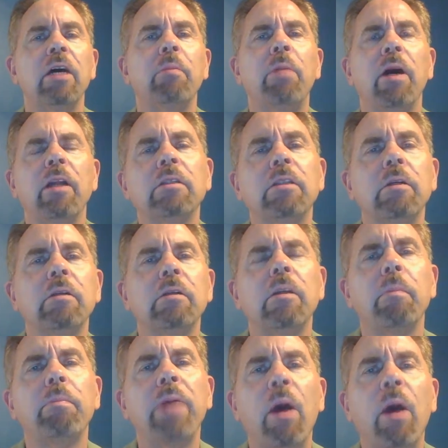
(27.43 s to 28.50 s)
But
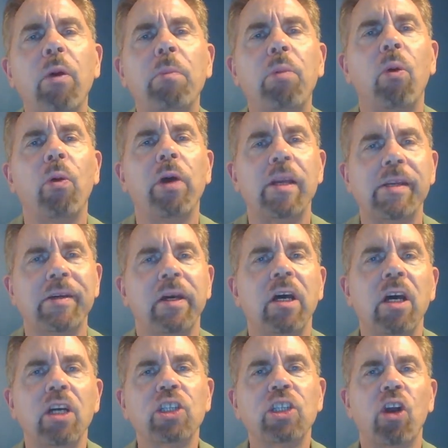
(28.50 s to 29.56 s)
the PowerPoint
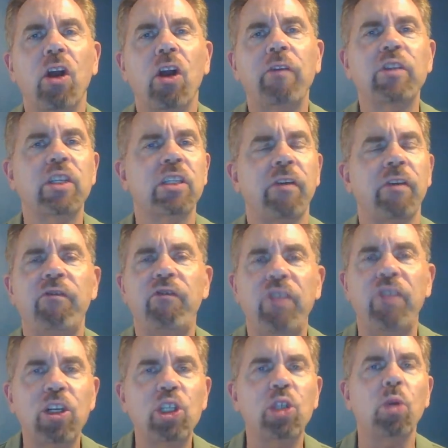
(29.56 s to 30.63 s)
serves as a
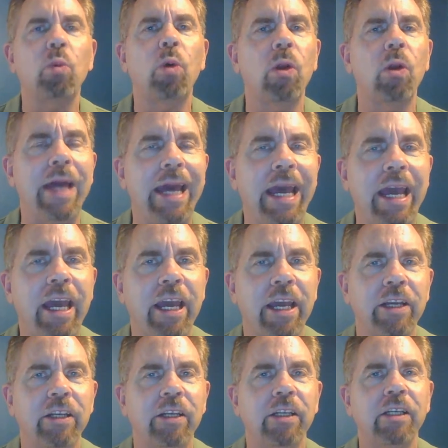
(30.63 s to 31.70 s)
visual
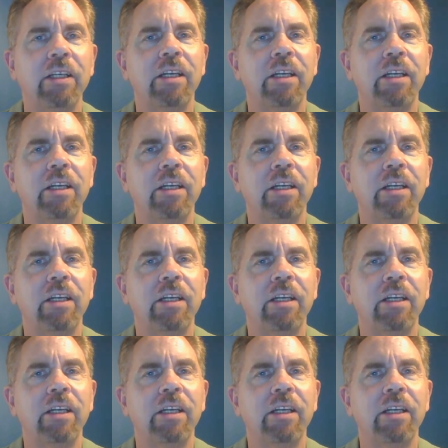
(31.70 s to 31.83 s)
aid